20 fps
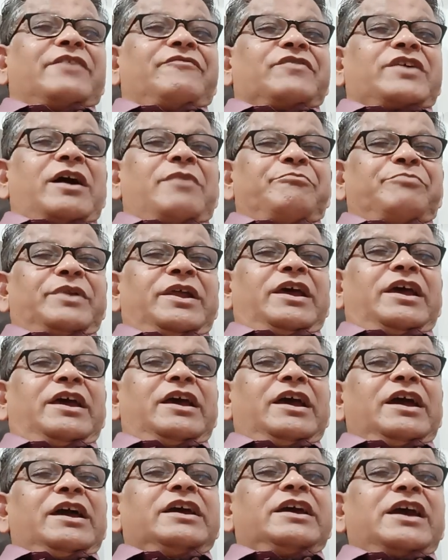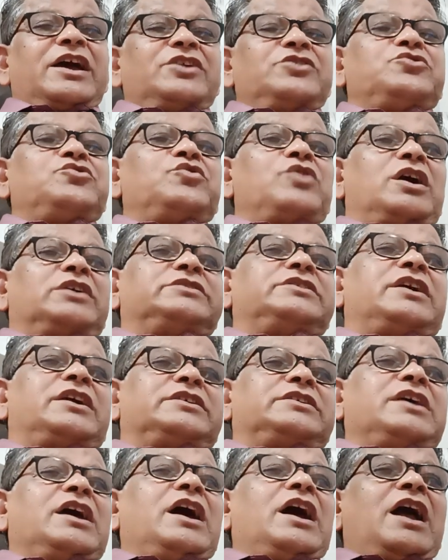of company can sue
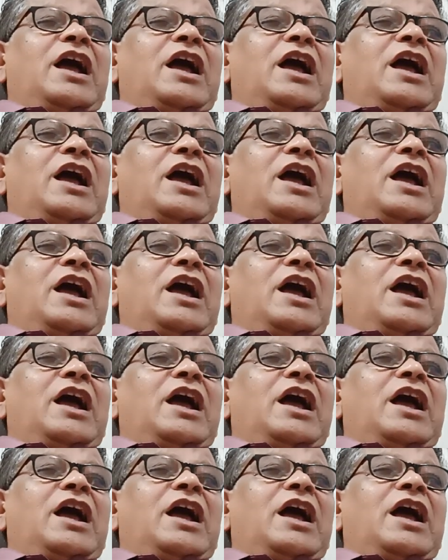others,